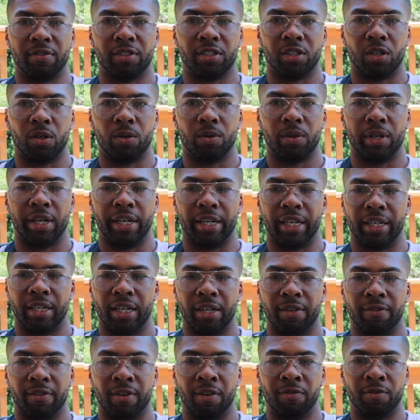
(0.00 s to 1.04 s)
So, and
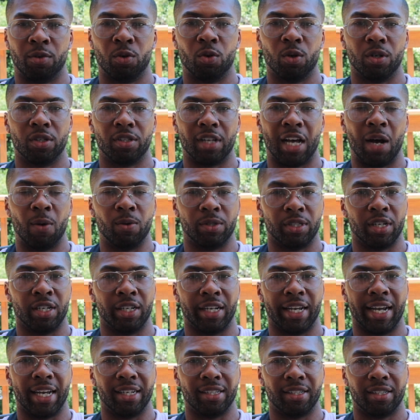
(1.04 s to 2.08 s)
of course, I was
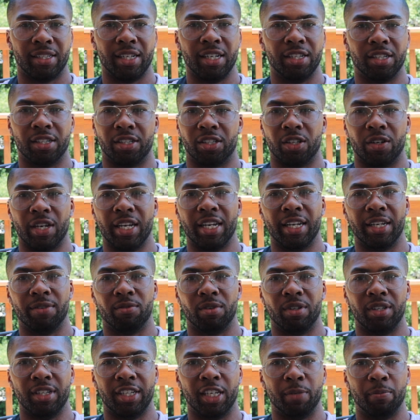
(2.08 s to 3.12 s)
under anesthesia, so he didn't
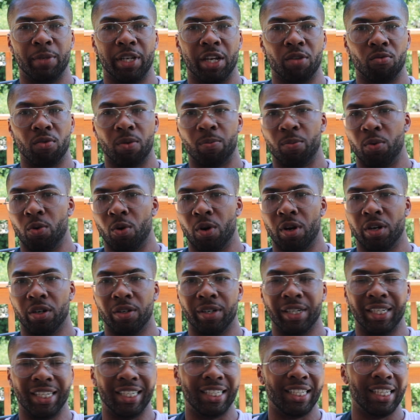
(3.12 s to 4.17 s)
really give me a report
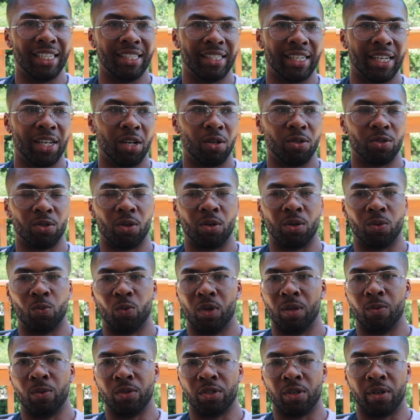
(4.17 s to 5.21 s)
or any details on
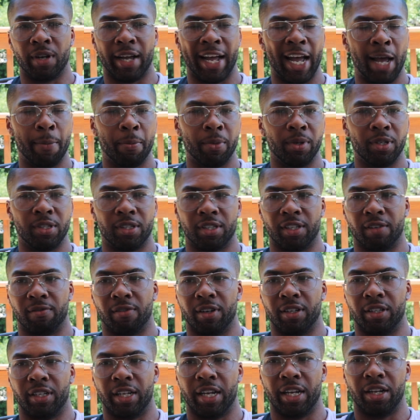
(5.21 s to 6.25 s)
what was going to happen and stuff
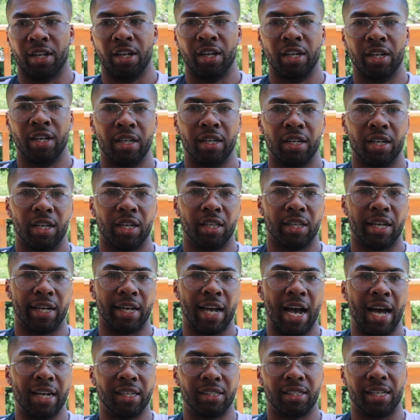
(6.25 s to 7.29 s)
like that, and like
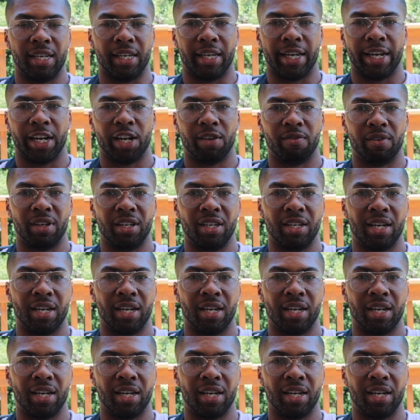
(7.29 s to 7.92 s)
how to take care of it.